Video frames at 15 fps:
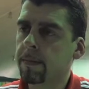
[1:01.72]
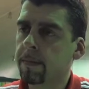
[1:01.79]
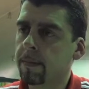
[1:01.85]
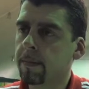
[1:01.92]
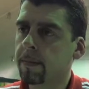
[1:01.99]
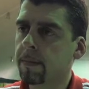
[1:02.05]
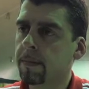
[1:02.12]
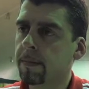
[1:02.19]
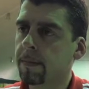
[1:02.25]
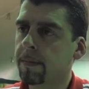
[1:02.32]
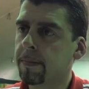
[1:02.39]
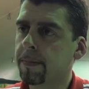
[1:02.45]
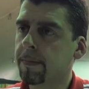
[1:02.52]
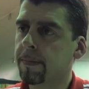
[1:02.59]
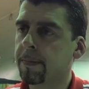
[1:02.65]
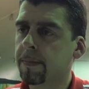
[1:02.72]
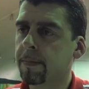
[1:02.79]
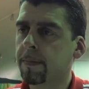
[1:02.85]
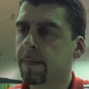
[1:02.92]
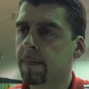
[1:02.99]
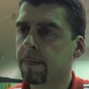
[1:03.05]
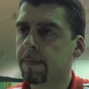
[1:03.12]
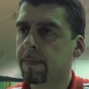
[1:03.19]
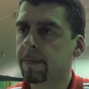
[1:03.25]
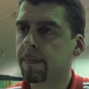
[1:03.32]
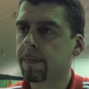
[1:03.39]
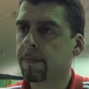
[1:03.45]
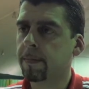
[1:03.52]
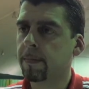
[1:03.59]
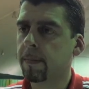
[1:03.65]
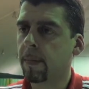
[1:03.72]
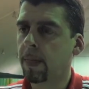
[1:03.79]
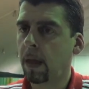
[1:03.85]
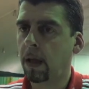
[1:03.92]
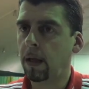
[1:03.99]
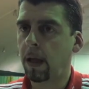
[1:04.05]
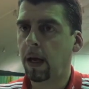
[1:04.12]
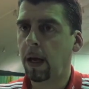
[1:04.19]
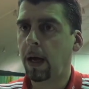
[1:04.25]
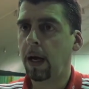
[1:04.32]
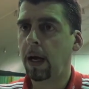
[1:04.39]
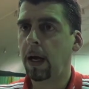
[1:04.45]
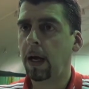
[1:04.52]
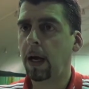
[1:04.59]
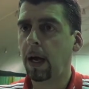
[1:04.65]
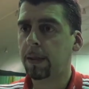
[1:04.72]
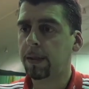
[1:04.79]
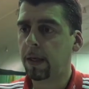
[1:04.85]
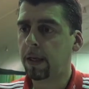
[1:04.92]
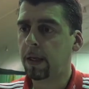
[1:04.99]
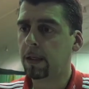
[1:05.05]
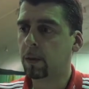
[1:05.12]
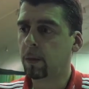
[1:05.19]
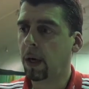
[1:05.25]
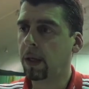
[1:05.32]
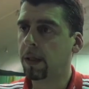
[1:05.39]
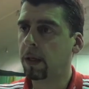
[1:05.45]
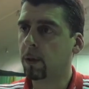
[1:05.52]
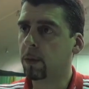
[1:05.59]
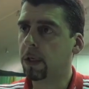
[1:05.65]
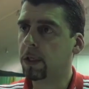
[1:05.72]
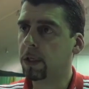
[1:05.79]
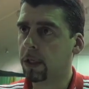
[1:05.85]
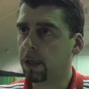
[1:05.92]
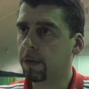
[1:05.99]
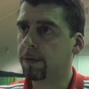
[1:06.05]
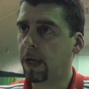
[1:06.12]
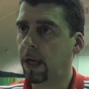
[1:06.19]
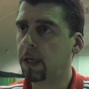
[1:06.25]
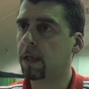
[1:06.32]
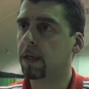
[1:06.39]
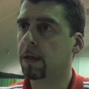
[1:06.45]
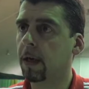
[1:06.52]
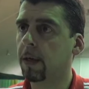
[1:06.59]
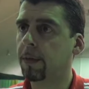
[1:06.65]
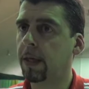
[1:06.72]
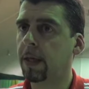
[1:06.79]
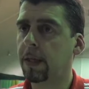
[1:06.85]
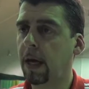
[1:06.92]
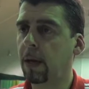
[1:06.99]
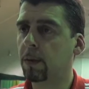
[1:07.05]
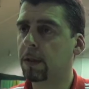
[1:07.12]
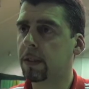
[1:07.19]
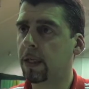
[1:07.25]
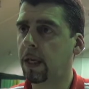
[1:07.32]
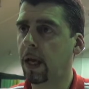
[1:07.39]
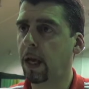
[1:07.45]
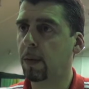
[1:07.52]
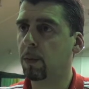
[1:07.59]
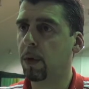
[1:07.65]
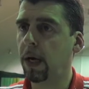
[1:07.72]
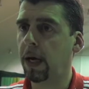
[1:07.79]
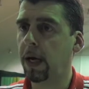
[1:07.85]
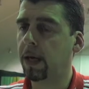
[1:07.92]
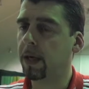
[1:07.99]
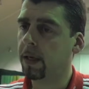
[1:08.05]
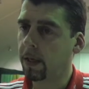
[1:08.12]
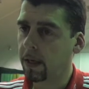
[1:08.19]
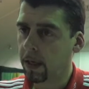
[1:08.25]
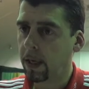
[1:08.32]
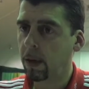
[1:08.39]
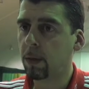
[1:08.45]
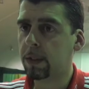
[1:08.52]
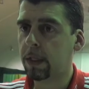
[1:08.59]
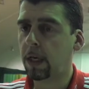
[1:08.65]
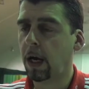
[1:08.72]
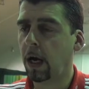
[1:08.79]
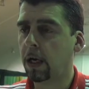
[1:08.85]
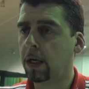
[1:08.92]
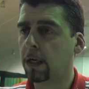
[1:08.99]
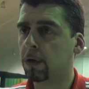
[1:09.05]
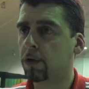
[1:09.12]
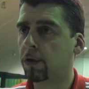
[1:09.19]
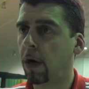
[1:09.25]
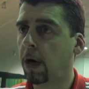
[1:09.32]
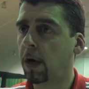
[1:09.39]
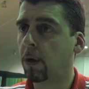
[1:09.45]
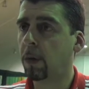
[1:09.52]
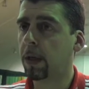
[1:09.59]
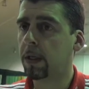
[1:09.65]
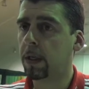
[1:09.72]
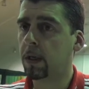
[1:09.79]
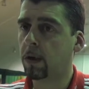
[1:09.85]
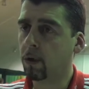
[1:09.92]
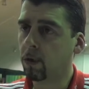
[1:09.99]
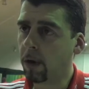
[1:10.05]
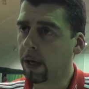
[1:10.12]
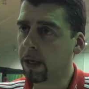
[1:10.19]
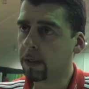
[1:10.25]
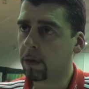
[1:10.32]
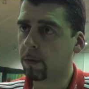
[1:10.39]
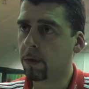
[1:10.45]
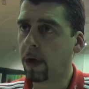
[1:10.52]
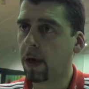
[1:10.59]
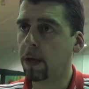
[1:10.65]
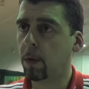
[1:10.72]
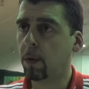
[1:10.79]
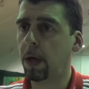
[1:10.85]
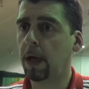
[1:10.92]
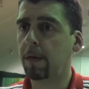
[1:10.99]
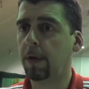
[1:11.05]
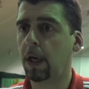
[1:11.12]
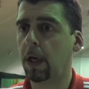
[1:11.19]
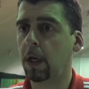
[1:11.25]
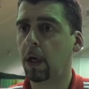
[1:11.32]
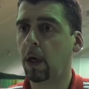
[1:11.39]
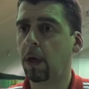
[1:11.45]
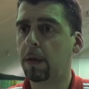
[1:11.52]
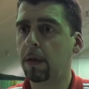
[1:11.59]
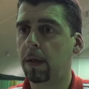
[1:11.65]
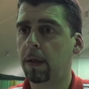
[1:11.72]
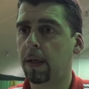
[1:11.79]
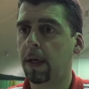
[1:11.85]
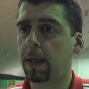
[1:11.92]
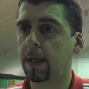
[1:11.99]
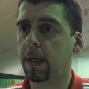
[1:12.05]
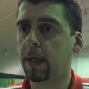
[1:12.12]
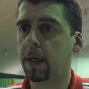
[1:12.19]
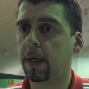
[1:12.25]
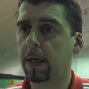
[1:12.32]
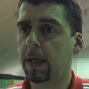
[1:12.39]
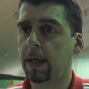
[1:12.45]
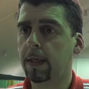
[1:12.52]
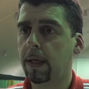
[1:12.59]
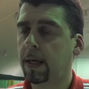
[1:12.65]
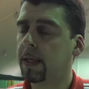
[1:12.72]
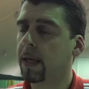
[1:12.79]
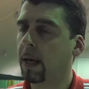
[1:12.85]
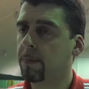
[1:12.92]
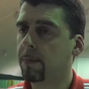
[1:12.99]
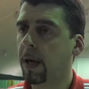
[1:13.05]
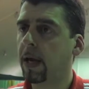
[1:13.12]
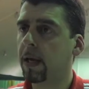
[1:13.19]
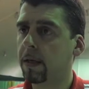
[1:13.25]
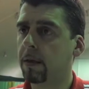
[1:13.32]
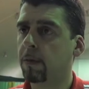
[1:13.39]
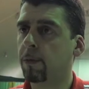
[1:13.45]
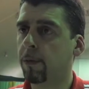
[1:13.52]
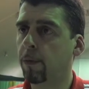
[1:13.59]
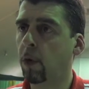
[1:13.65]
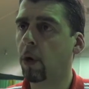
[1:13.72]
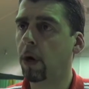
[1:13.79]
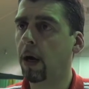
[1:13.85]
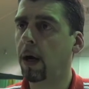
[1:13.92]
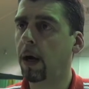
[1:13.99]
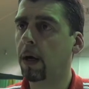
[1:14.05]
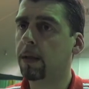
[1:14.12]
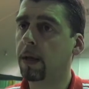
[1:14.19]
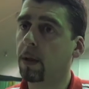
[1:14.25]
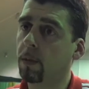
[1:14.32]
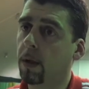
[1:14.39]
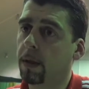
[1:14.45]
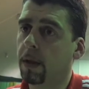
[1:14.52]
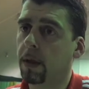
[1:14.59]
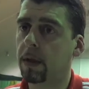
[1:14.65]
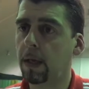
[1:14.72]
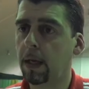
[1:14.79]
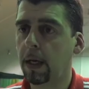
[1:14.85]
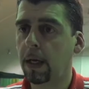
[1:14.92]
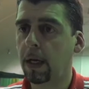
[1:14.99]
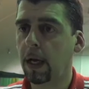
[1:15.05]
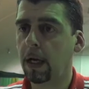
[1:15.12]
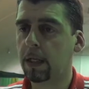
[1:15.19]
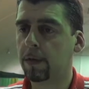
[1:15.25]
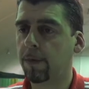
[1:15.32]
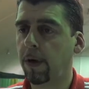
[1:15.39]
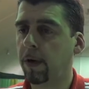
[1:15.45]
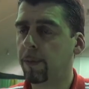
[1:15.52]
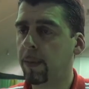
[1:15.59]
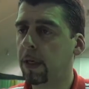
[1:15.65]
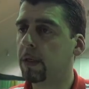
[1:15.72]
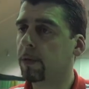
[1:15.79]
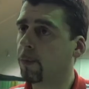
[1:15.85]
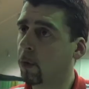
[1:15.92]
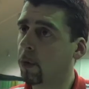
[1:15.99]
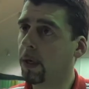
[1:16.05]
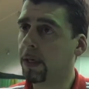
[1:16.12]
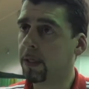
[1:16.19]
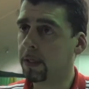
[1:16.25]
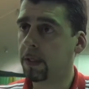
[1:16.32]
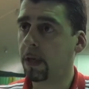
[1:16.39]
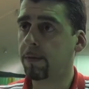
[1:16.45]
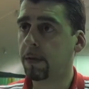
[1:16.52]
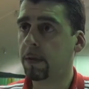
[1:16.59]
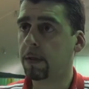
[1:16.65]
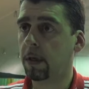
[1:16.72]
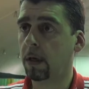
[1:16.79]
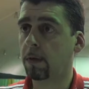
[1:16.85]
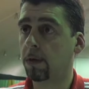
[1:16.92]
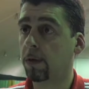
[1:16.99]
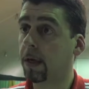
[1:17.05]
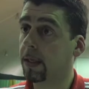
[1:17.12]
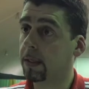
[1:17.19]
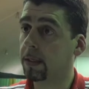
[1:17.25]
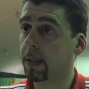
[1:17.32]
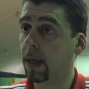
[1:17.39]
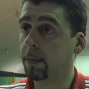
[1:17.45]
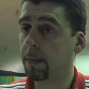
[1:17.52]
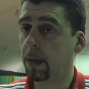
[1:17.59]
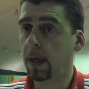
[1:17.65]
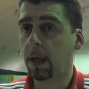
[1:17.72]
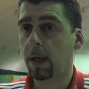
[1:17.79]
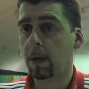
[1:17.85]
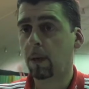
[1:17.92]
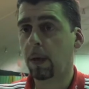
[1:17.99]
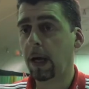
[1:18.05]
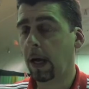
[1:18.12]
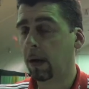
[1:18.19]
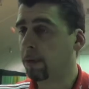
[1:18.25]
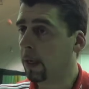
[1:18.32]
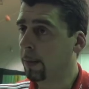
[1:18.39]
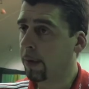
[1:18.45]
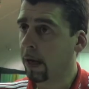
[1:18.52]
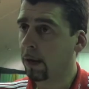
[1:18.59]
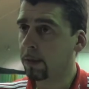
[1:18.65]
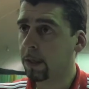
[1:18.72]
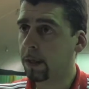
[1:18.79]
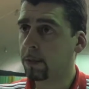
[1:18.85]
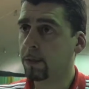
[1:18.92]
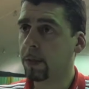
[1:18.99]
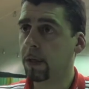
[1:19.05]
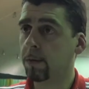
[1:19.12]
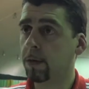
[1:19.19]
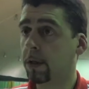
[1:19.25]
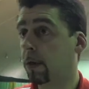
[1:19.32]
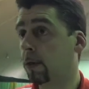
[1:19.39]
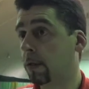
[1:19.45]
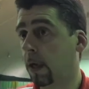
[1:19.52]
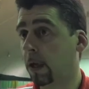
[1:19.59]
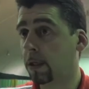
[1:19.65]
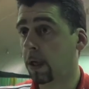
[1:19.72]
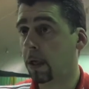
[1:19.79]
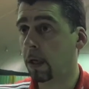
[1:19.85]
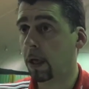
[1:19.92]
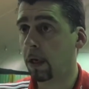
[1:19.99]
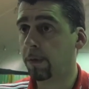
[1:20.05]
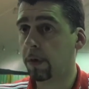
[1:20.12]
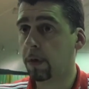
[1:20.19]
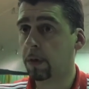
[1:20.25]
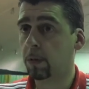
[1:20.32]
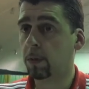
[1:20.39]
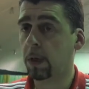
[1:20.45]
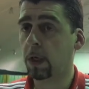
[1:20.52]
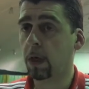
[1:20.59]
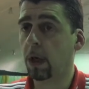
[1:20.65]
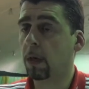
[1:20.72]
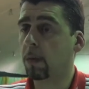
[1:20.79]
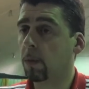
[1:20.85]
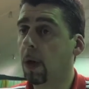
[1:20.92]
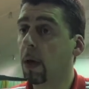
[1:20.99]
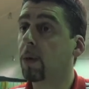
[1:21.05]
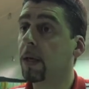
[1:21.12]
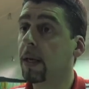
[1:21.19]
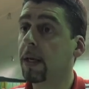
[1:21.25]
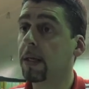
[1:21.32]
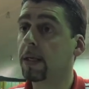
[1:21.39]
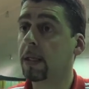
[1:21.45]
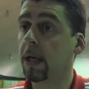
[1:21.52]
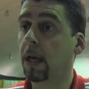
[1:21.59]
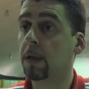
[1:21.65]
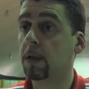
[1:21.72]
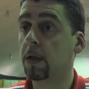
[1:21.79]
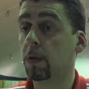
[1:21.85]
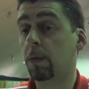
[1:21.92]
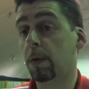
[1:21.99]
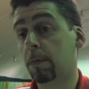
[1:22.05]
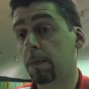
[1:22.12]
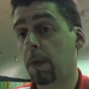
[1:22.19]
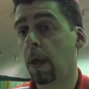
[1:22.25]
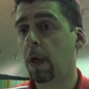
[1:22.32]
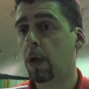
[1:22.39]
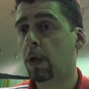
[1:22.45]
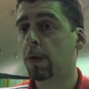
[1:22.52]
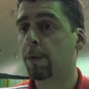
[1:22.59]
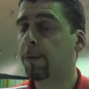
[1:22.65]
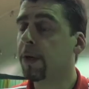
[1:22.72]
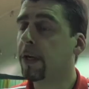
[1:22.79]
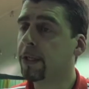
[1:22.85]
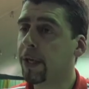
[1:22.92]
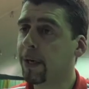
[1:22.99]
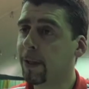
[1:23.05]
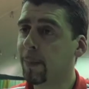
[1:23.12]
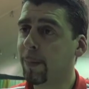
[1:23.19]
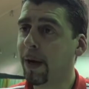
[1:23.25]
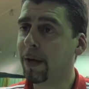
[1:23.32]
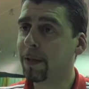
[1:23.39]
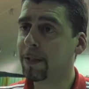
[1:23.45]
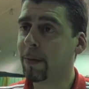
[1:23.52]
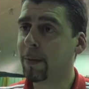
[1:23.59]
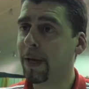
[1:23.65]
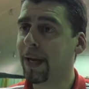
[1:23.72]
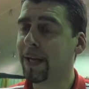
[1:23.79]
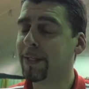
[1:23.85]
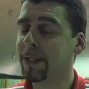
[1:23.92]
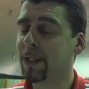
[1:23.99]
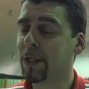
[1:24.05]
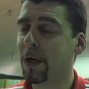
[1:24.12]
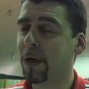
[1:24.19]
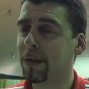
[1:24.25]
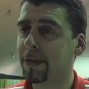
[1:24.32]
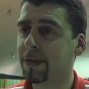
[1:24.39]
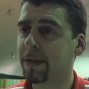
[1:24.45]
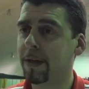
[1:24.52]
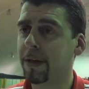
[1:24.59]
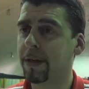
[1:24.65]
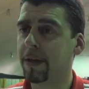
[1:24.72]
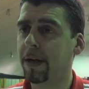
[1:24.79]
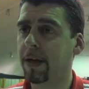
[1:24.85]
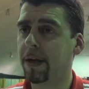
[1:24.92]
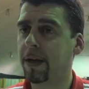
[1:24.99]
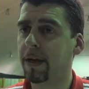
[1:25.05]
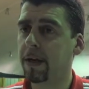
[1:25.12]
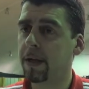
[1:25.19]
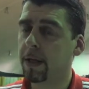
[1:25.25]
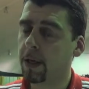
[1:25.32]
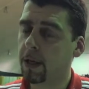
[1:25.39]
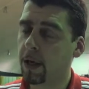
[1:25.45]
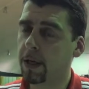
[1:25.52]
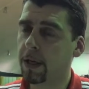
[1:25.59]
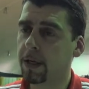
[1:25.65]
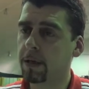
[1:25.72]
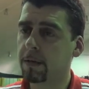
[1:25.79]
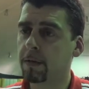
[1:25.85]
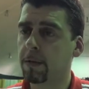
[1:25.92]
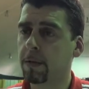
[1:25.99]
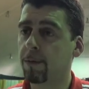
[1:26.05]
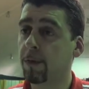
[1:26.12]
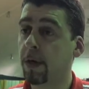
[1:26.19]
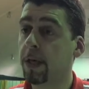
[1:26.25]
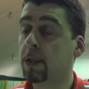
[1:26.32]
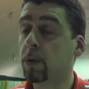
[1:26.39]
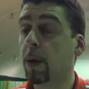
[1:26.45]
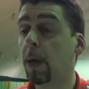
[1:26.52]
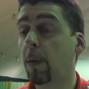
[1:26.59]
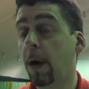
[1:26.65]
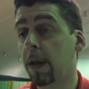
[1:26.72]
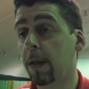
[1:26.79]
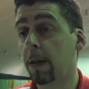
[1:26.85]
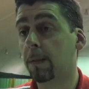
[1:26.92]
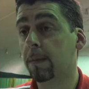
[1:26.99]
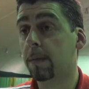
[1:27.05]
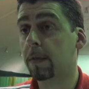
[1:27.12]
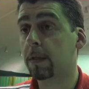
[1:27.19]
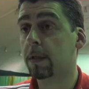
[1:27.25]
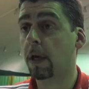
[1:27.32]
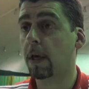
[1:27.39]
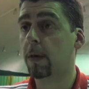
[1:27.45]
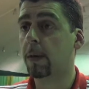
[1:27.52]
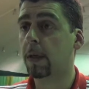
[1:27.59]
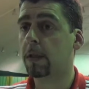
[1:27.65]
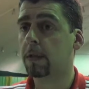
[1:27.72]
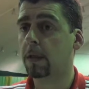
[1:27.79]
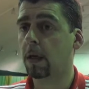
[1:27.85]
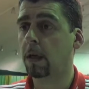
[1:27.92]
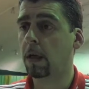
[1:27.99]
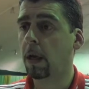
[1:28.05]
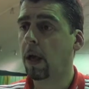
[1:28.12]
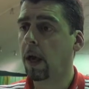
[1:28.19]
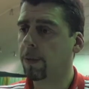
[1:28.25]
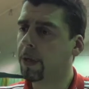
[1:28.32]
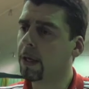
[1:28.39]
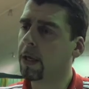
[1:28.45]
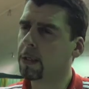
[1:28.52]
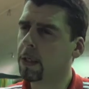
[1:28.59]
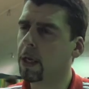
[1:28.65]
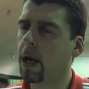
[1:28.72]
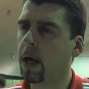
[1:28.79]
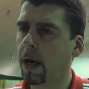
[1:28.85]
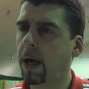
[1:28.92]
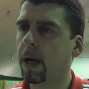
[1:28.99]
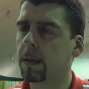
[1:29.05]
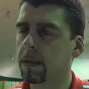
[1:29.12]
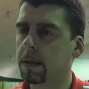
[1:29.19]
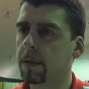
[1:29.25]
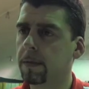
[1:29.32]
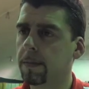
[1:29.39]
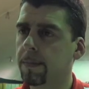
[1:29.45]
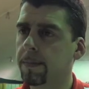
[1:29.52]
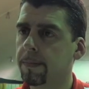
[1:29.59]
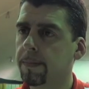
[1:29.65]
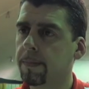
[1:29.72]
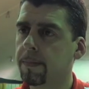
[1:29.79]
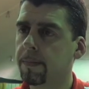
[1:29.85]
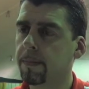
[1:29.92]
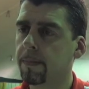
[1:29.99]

What are your thoughts after the tight game here tonight? Uh, I think it's one that we should have taken. I think that was a game where it was in our control. We did great to ride a wave early on. Then uh, they came back and fought hard. They won the last five minutes 14 7, so credit to them. We out rebounded, we reduced our turnovers, we got where we needed to get to. Couldn't finish under the basket. We had 80 shots and uh, only con converted 21 of them. So it's, uh, I think it's in our hands. And